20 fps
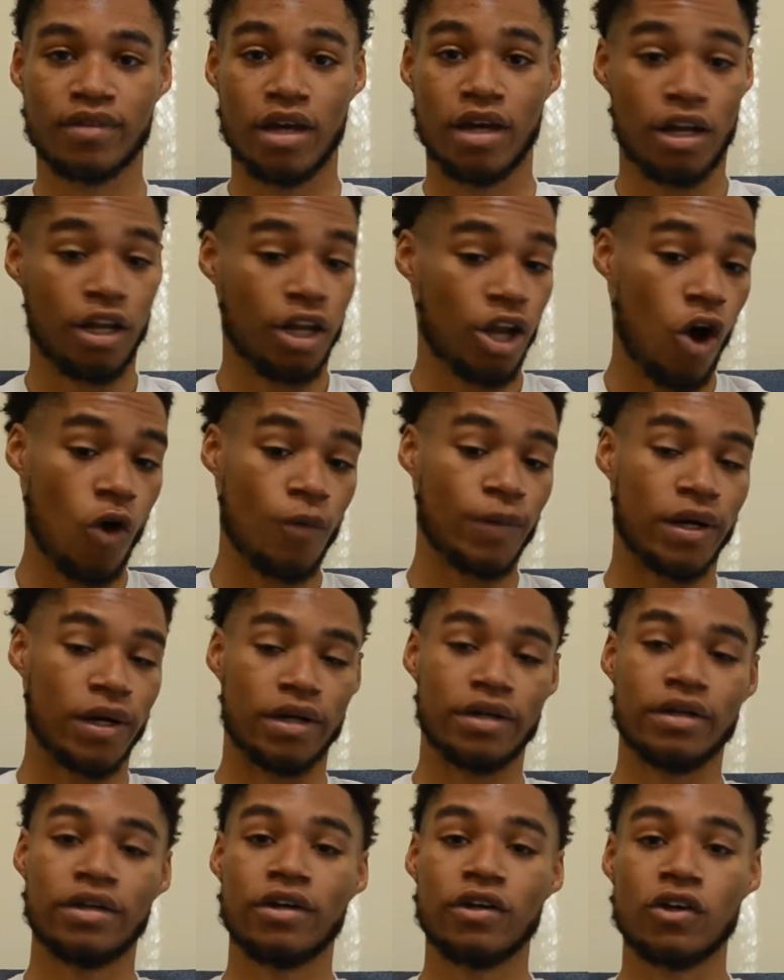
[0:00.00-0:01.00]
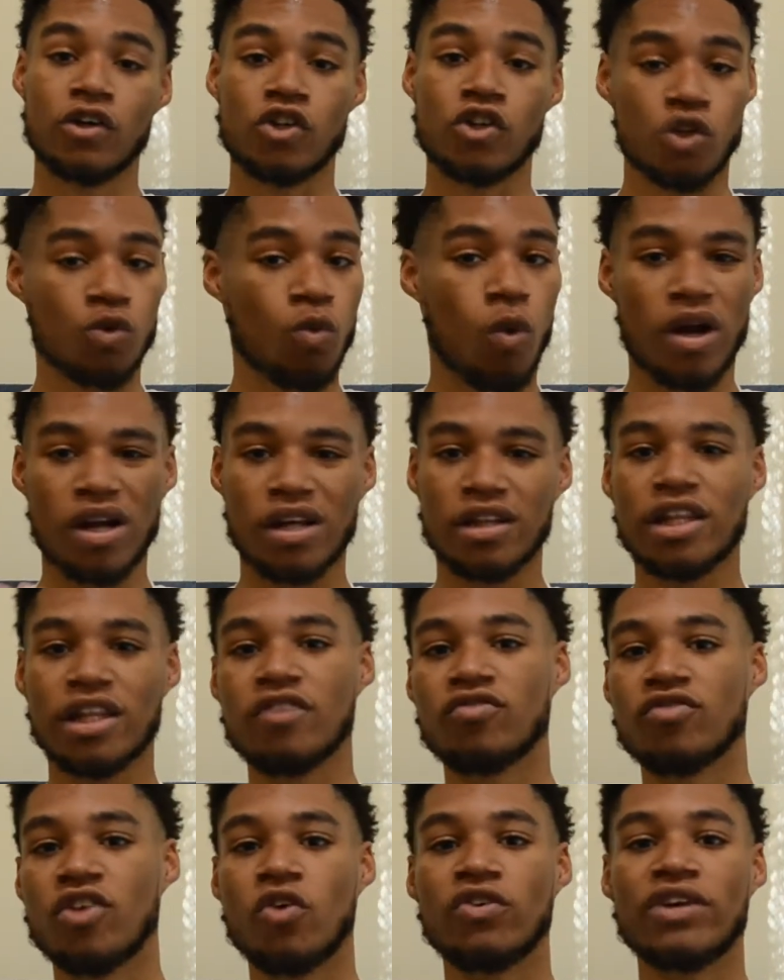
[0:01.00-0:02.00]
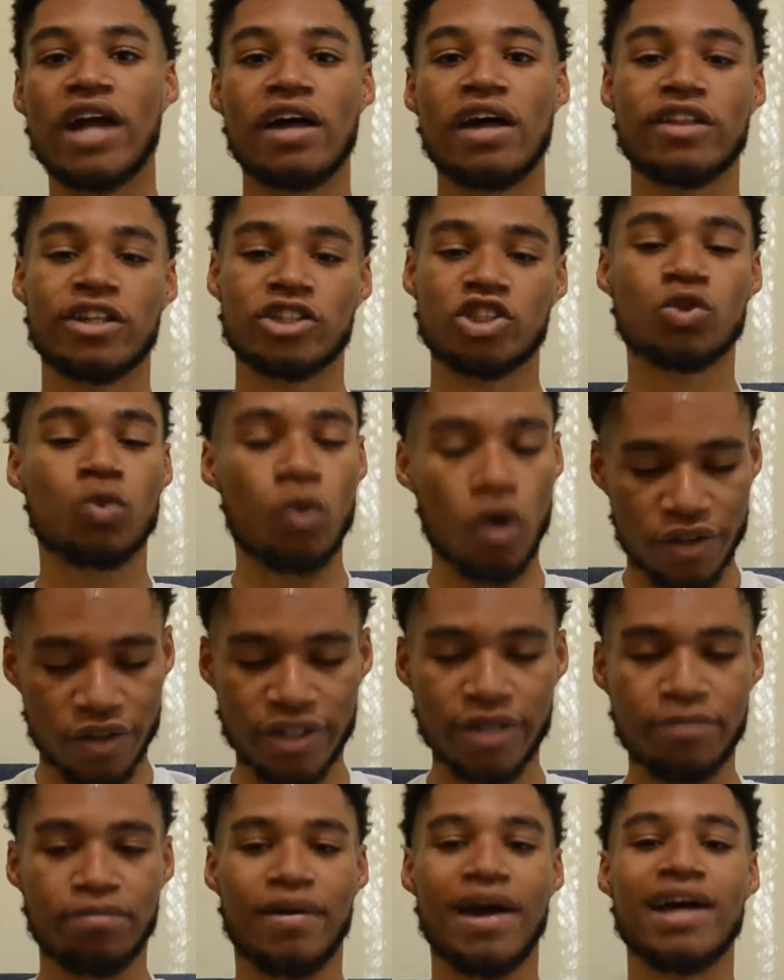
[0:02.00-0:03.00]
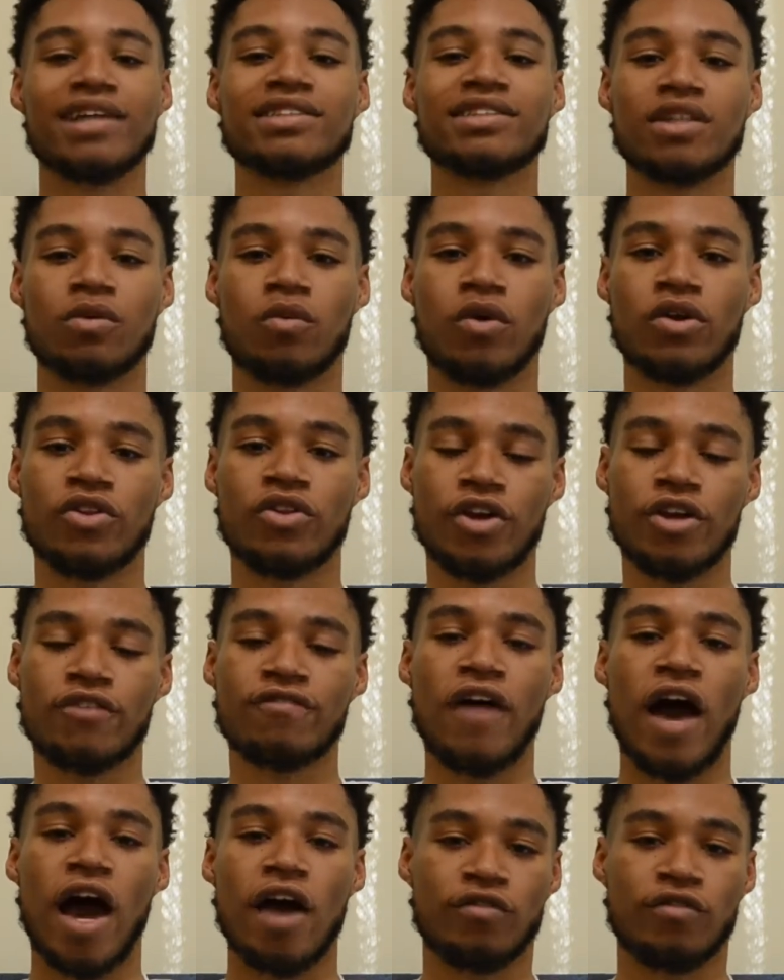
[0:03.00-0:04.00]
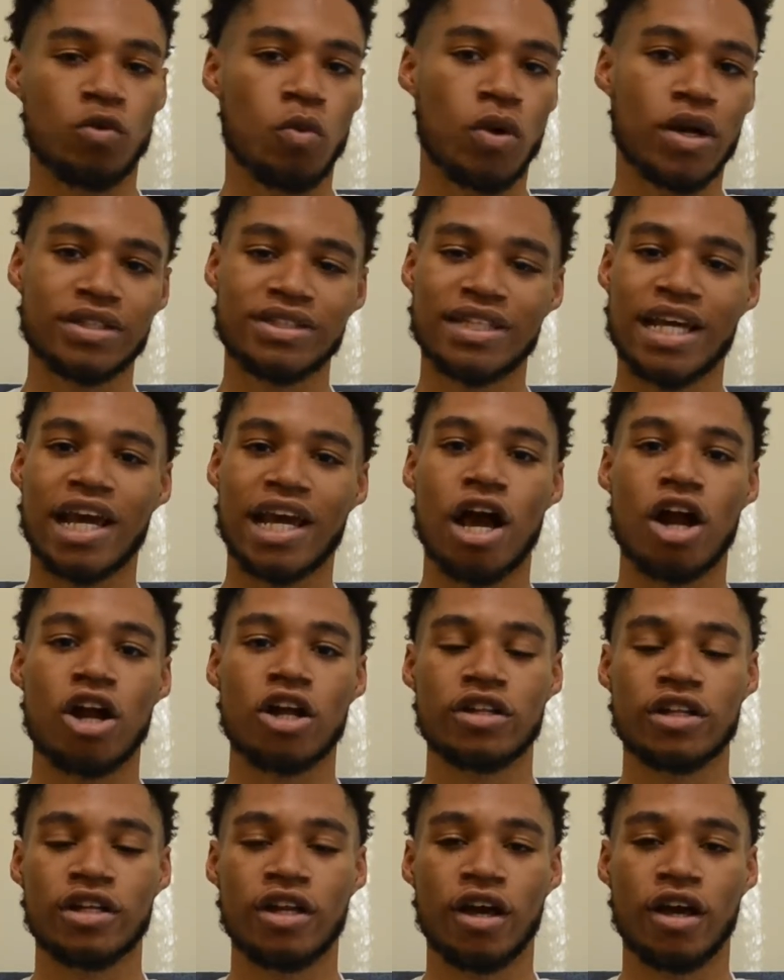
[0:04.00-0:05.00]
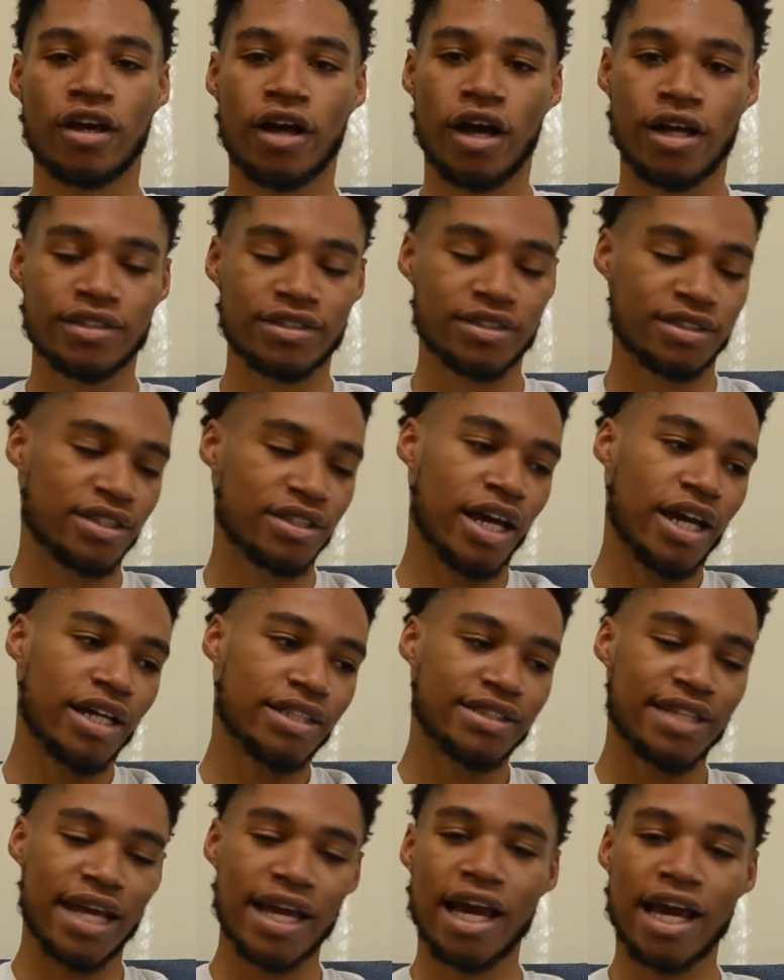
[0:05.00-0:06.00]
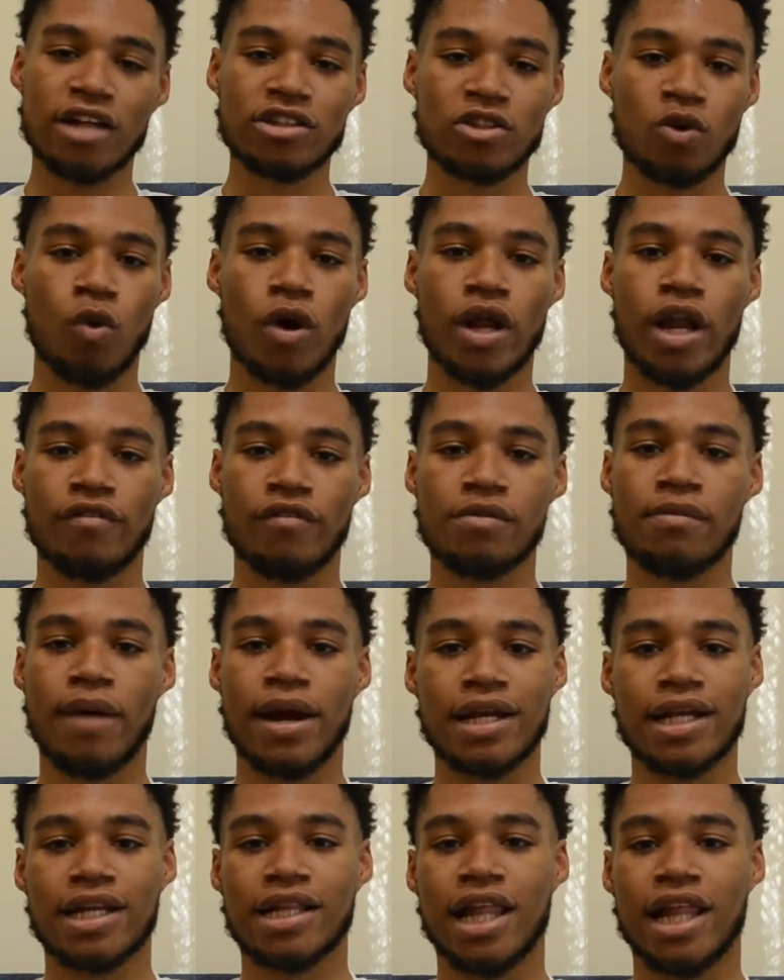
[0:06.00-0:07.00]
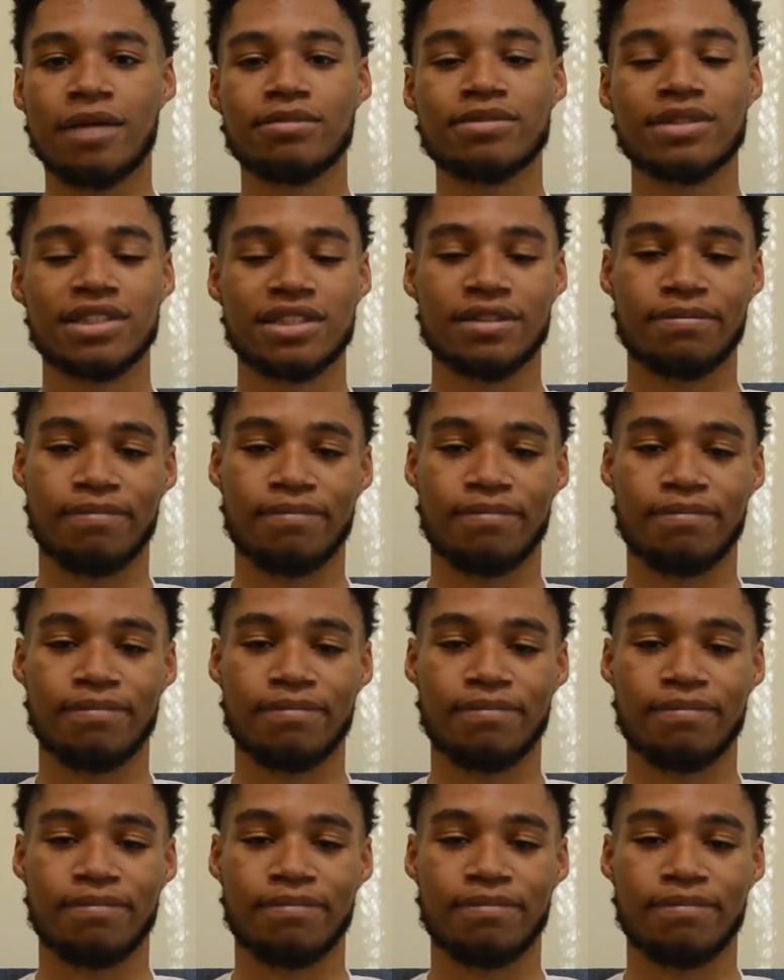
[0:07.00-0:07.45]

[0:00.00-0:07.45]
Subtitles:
Loma, you want to leave no doubt that you are the best at 135. You want to take out all the young guns. Take out the one everybody claims is the